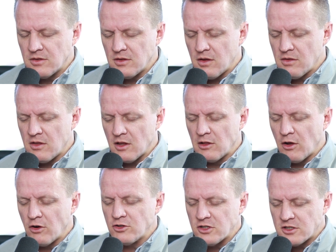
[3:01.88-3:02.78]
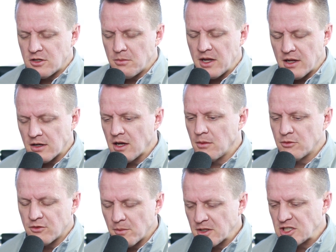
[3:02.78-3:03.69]
the largest demand comes
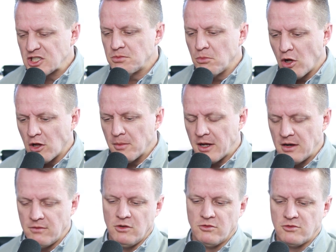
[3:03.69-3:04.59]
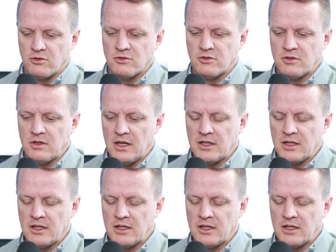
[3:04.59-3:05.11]
from a small amount of users.